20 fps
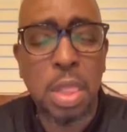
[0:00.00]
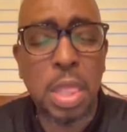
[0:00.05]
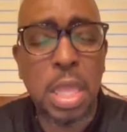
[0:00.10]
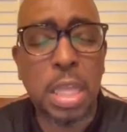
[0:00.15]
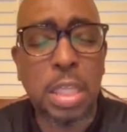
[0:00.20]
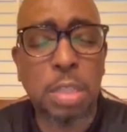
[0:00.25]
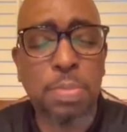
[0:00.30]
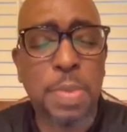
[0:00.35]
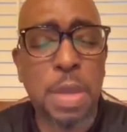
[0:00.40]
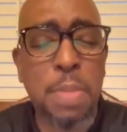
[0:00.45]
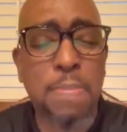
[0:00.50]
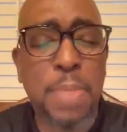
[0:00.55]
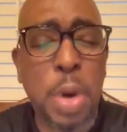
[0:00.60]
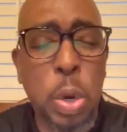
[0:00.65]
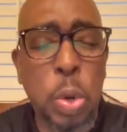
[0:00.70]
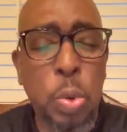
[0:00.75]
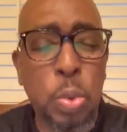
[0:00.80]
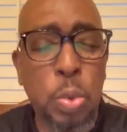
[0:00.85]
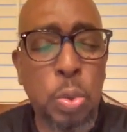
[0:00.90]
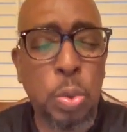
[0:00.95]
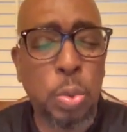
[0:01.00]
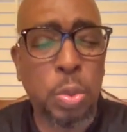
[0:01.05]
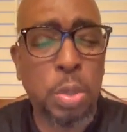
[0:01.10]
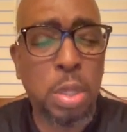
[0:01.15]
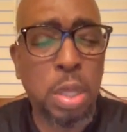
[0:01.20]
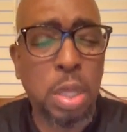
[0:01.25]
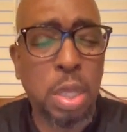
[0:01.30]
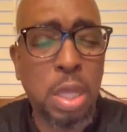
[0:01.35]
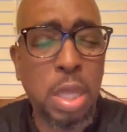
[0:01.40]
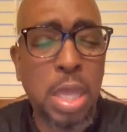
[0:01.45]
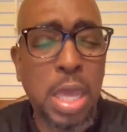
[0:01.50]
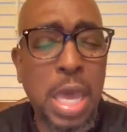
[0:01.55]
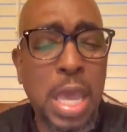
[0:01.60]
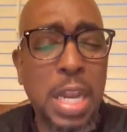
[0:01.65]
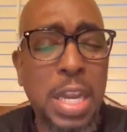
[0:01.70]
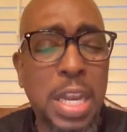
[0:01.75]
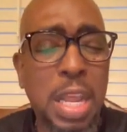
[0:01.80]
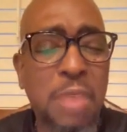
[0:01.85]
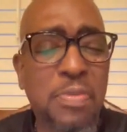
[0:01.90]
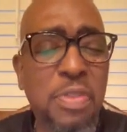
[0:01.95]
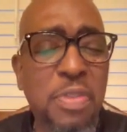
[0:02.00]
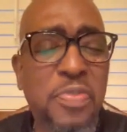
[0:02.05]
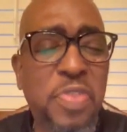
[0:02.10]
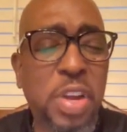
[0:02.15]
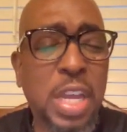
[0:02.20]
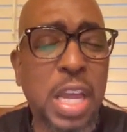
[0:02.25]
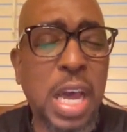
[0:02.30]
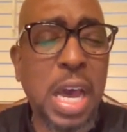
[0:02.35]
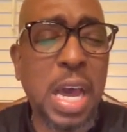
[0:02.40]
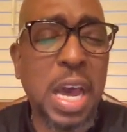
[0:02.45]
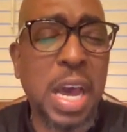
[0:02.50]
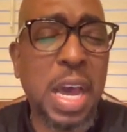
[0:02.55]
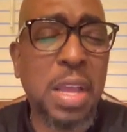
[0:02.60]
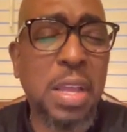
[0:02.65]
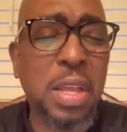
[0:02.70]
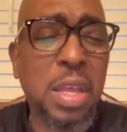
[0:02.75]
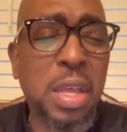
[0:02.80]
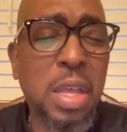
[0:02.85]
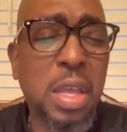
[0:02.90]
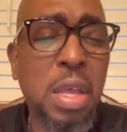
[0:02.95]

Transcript: Let us be bold and living for God.